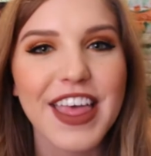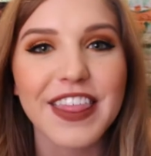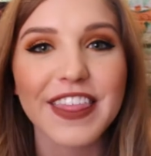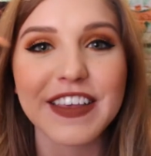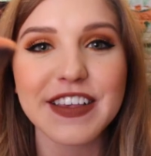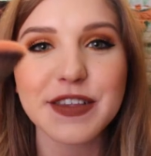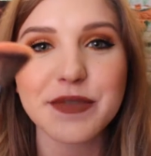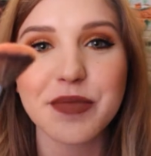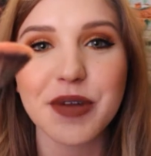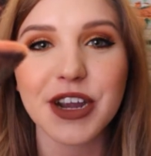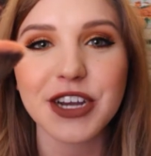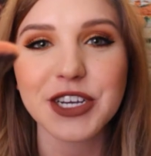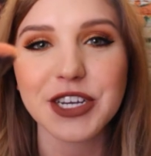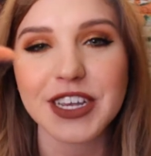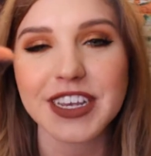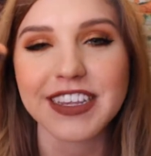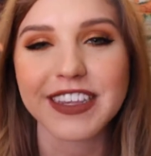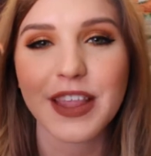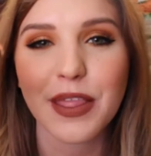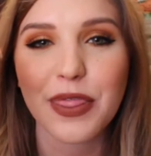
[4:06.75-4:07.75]
This brush
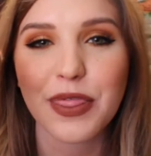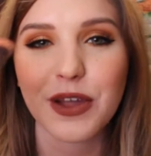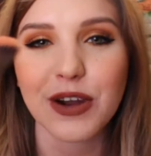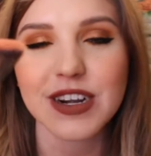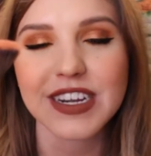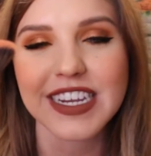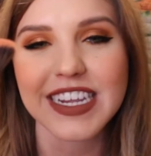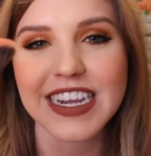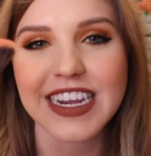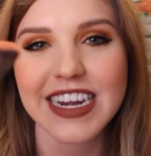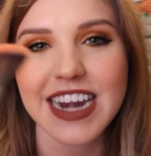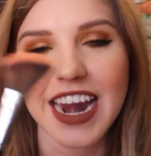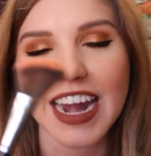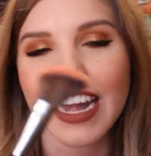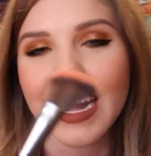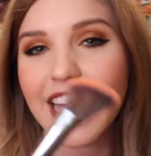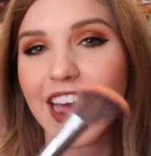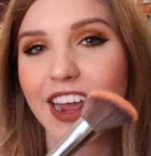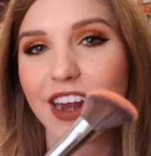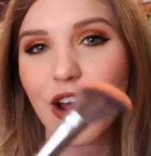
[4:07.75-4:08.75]
is
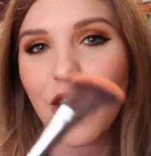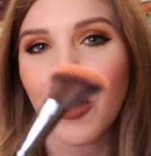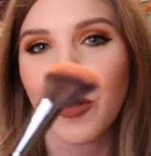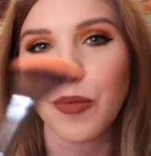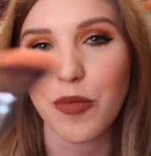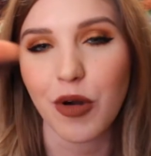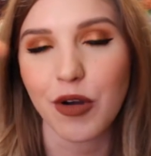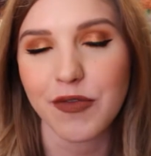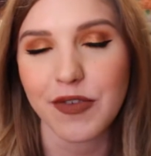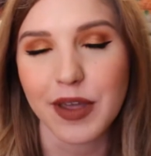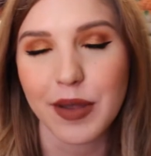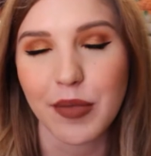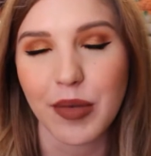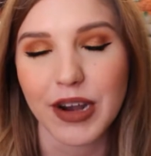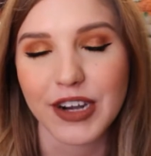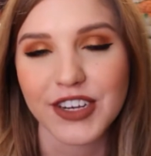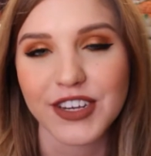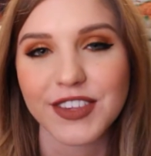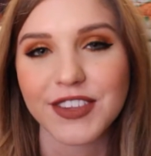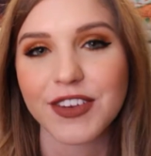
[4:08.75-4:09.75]
$13.99 on
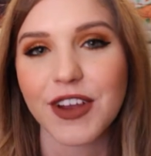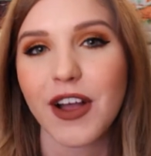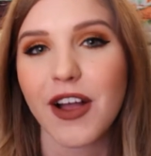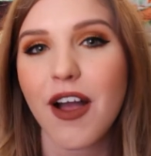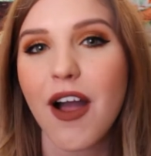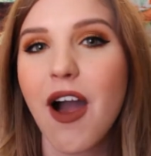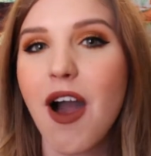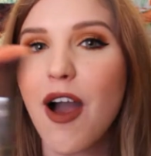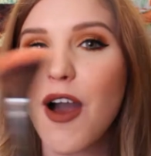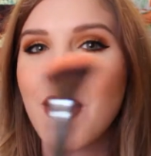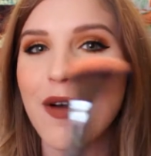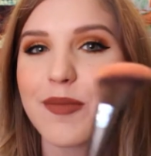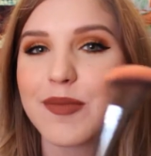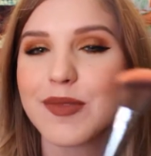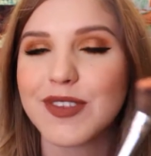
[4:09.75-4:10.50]
MorpheBrushes.com,